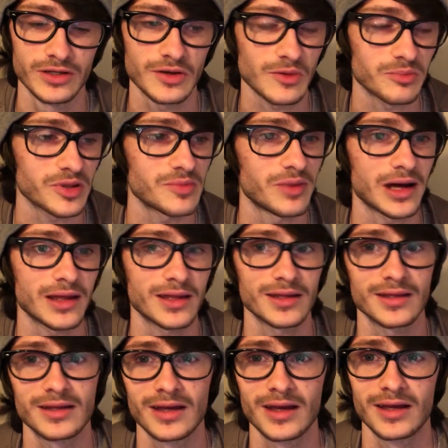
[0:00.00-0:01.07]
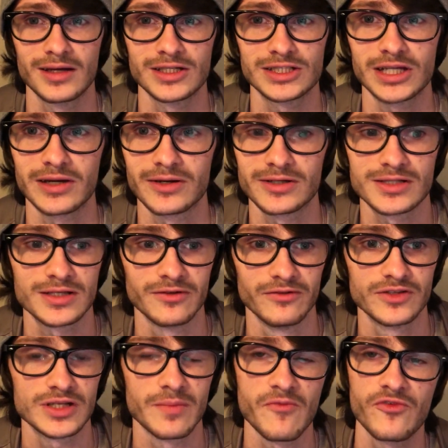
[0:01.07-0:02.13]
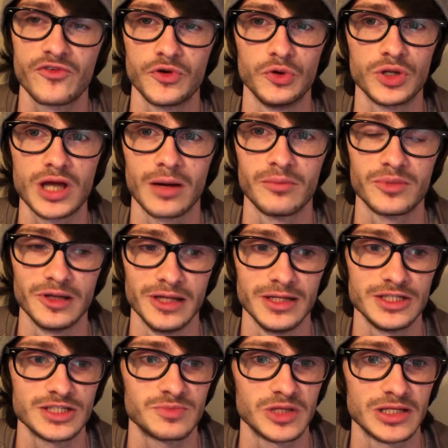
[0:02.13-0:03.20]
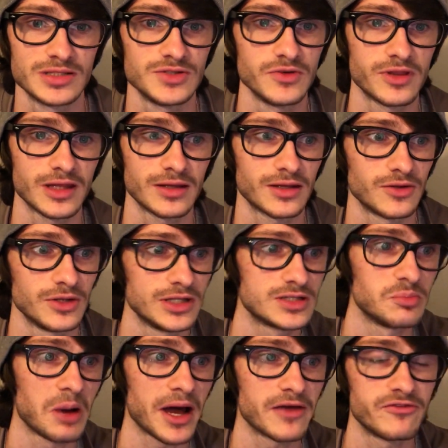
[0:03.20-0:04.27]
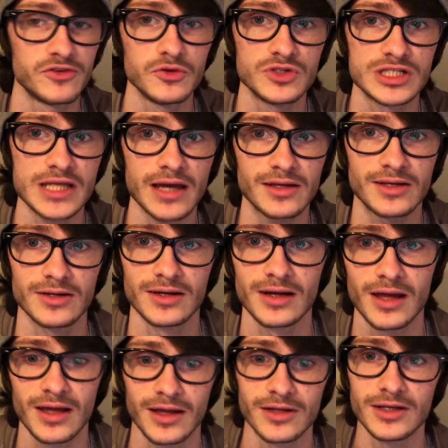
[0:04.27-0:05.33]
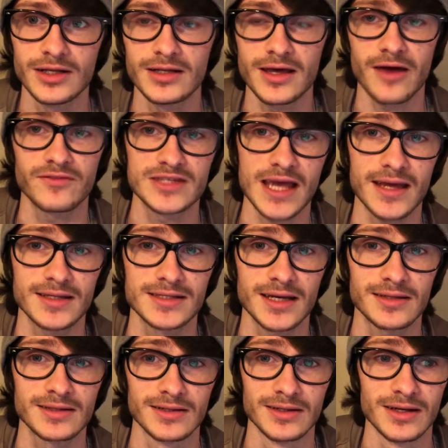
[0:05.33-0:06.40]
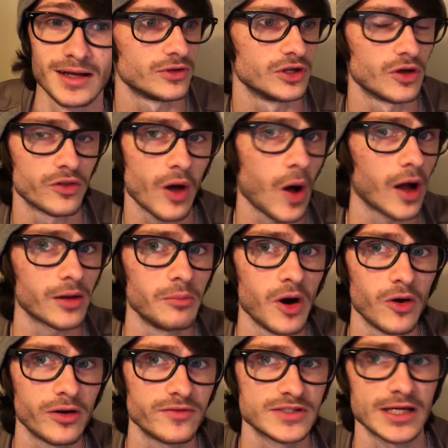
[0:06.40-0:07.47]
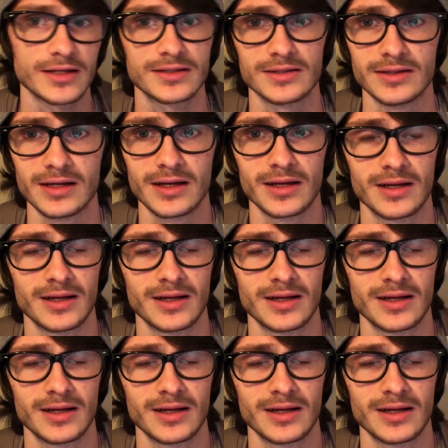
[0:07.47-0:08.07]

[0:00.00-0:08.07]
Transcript: Don't be buying shares of some food company just because you think you need to buy food sector and you need to have tech sector, the automotive sector.